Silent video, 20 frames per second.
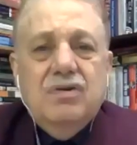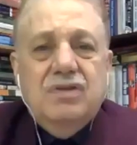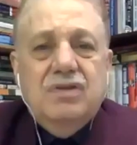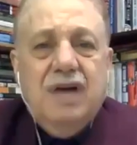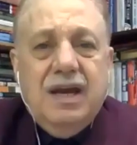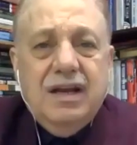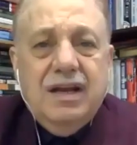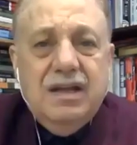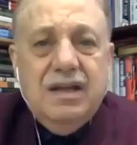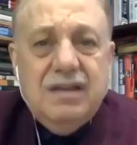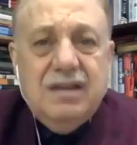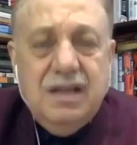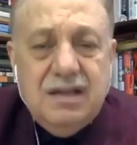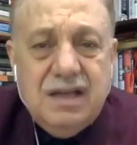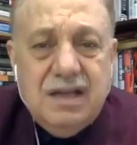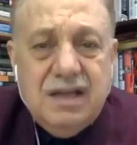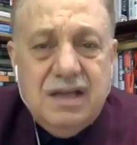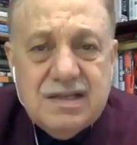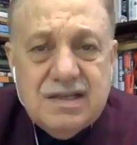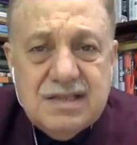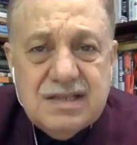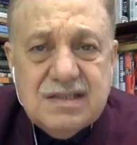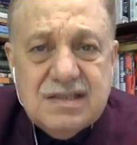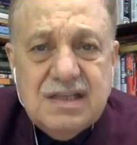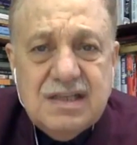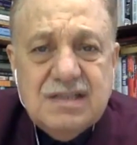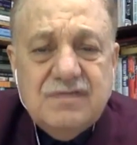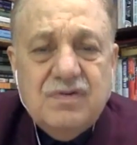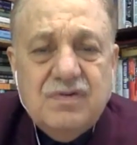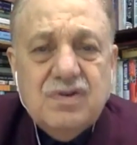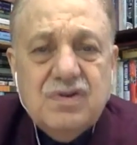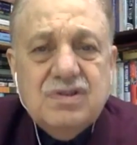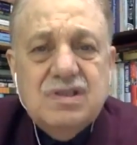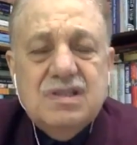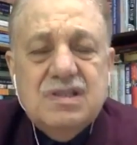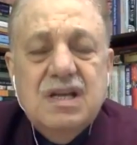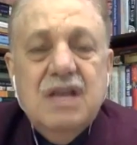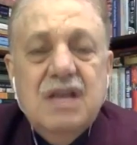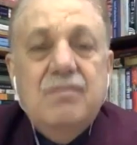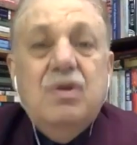targeting the resistance
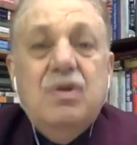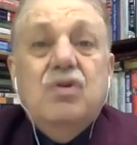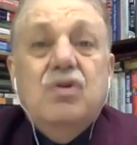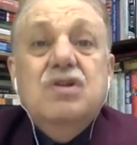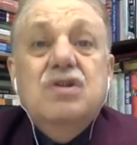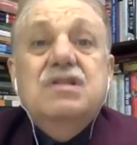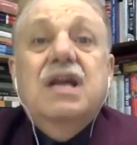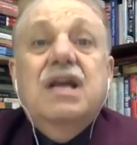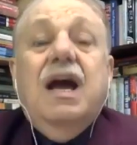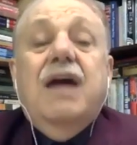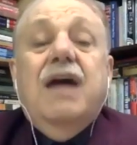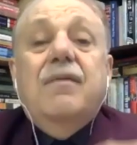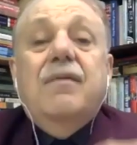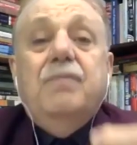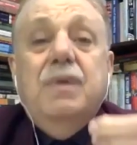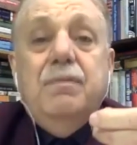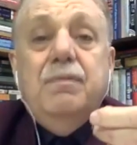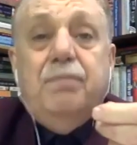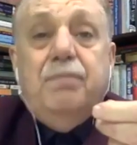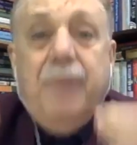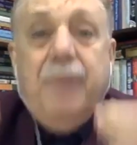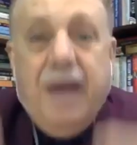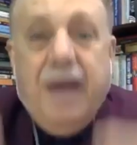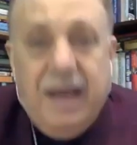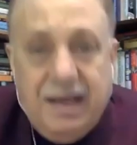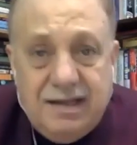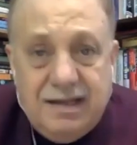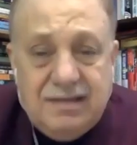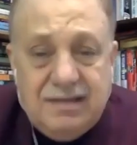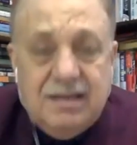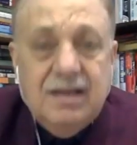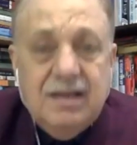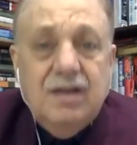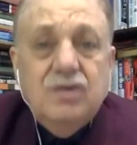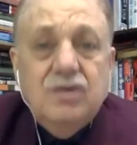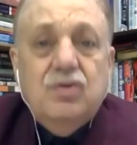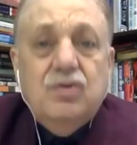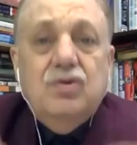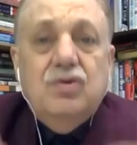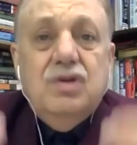forces, because they have been paid
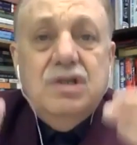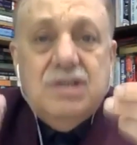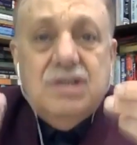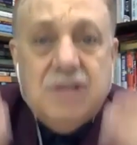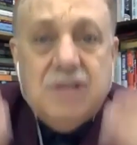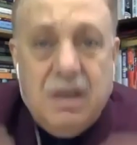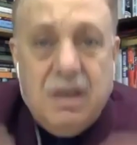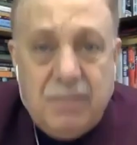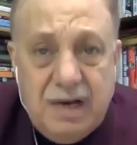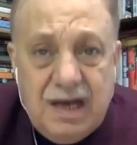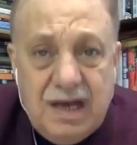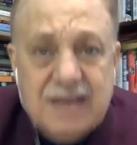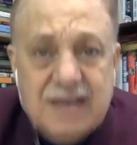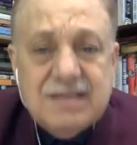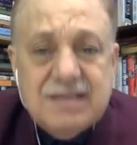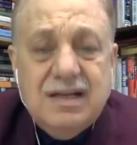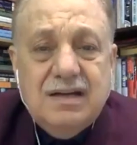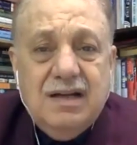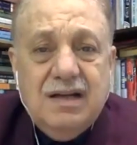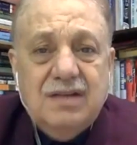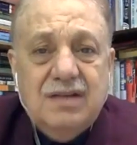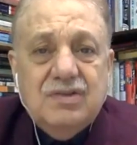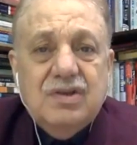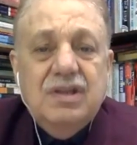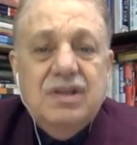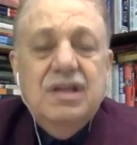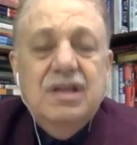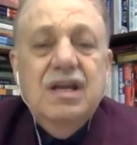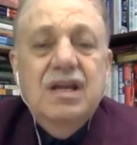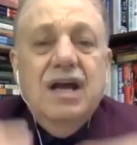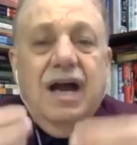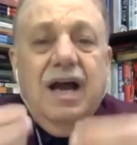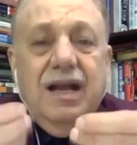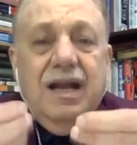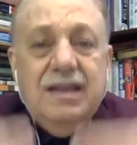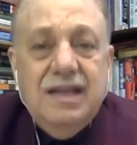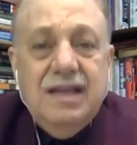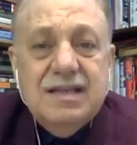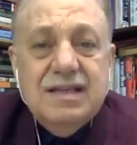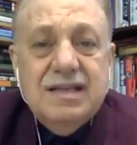to destabilize the country.
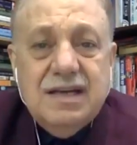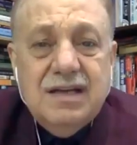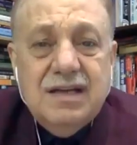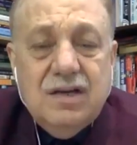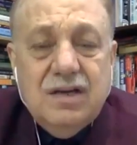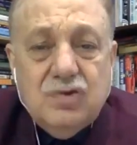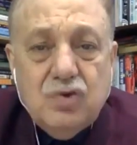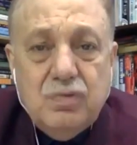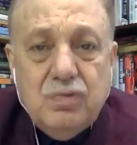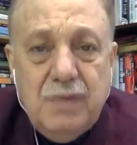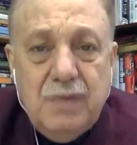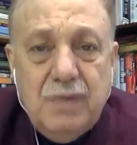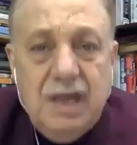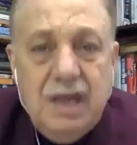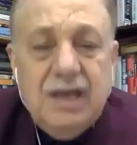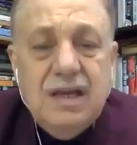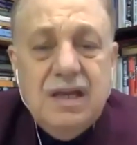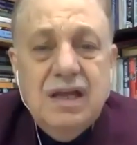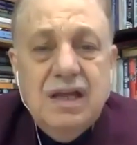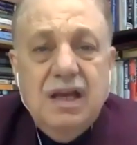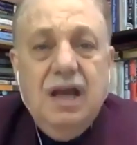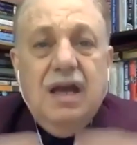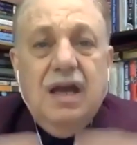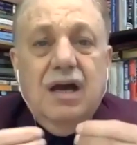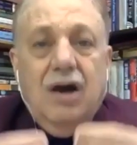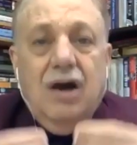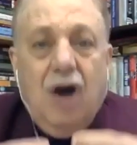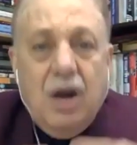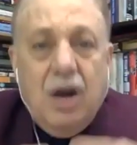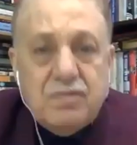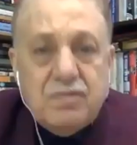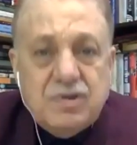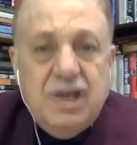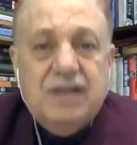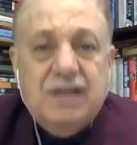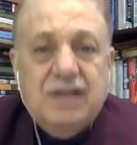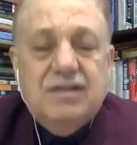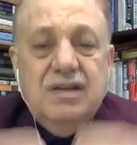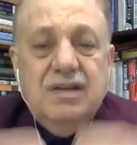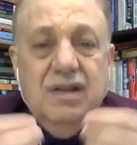And these are the two main
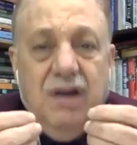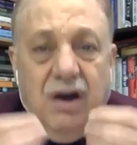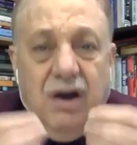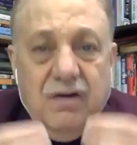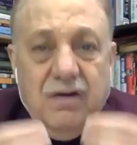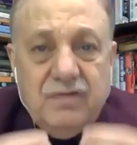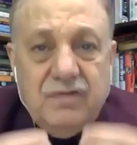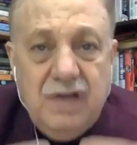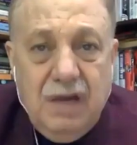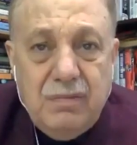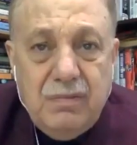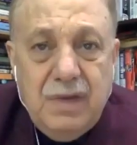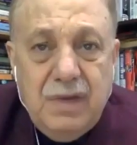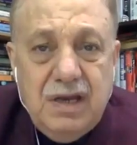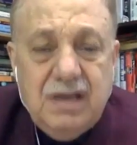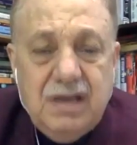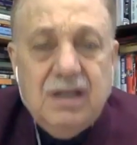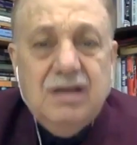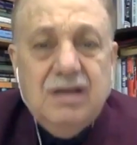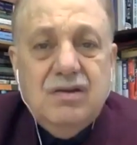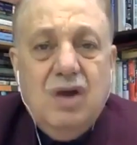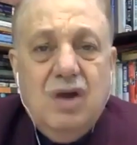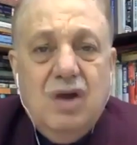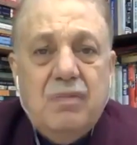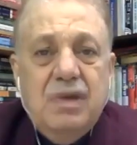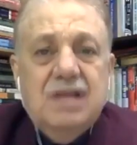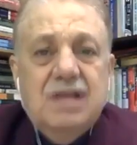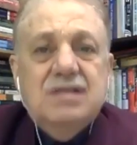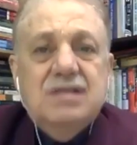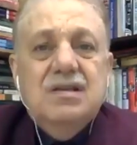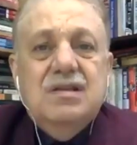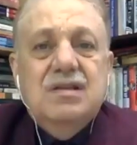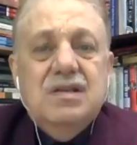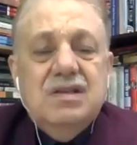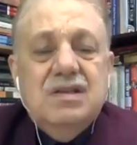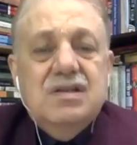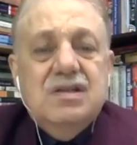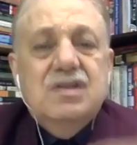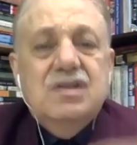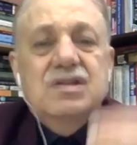objects of the American dominance in
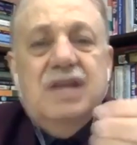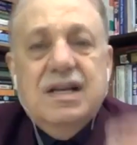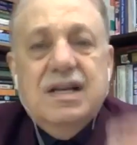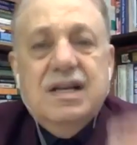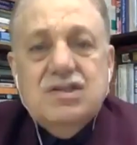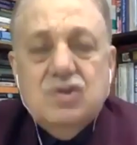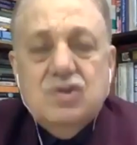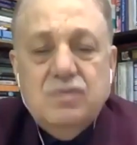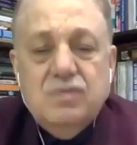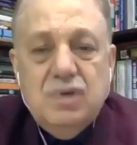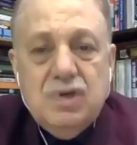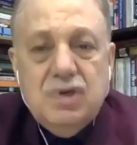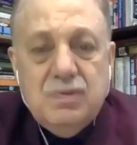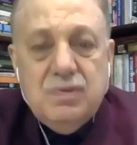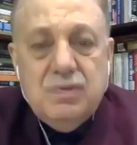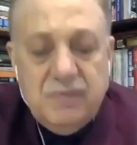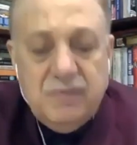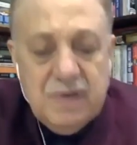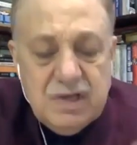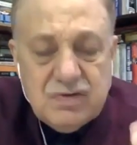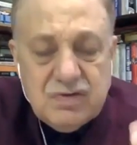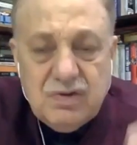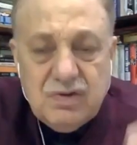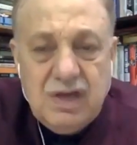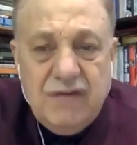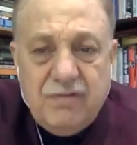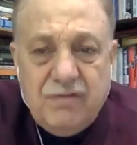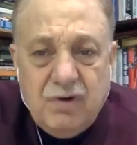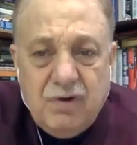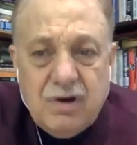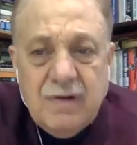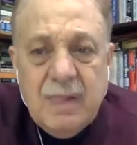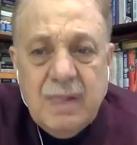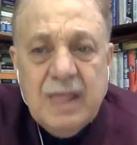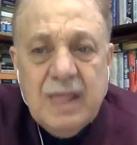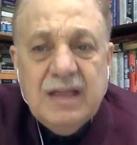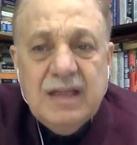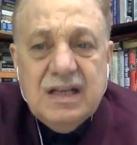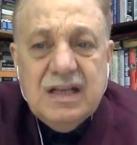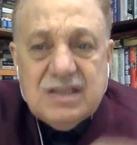this region has to be removed. So therefore,
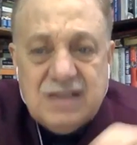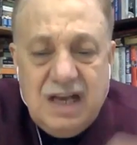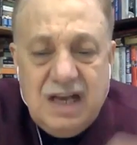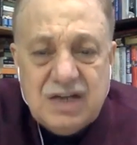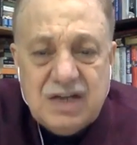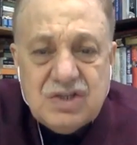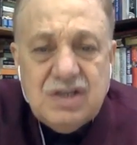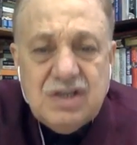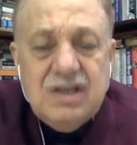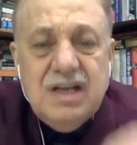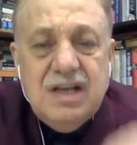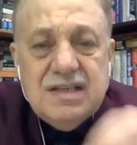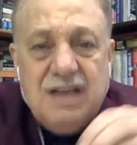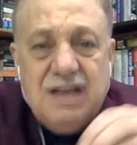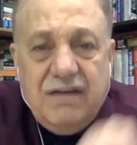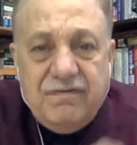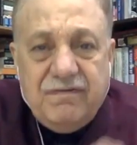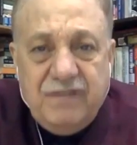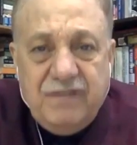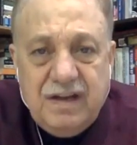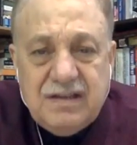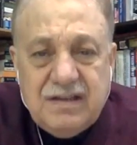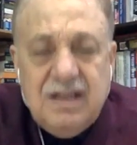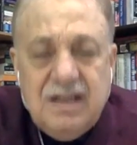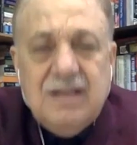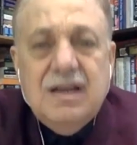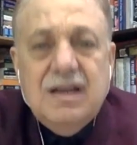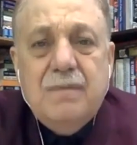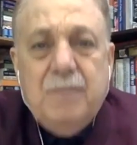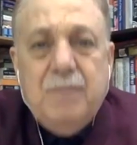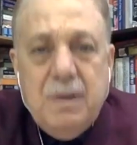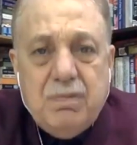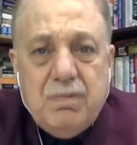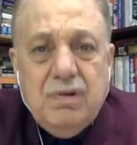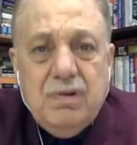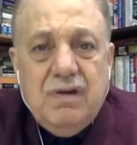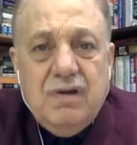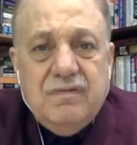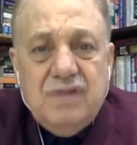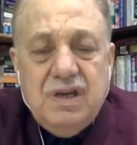the sanction is affecting the
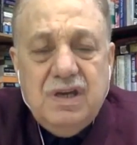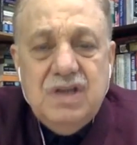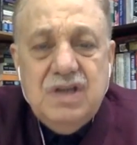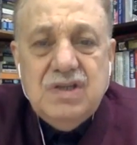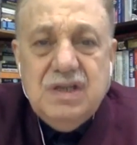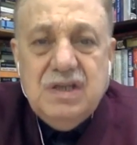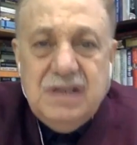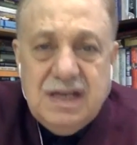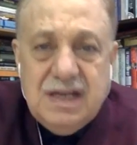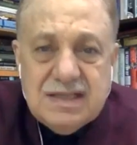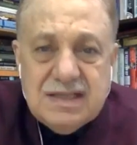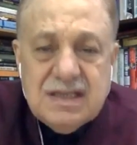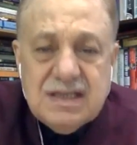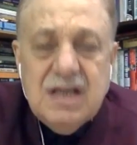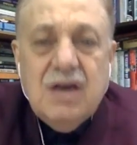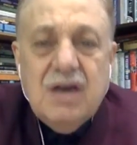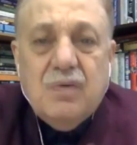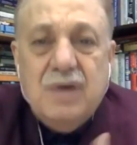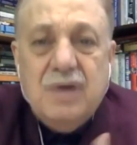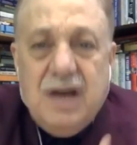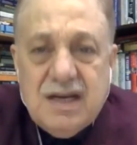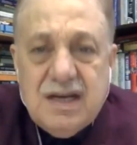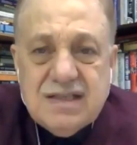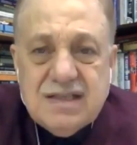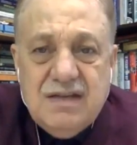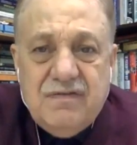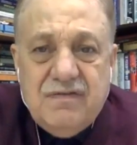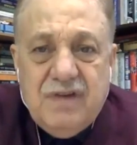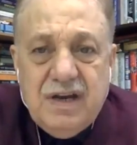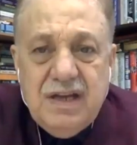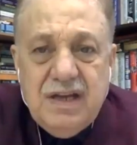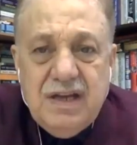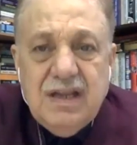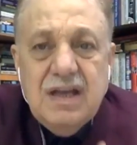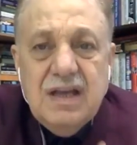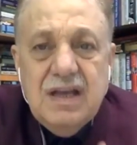people of the region. Yes, we are suffering,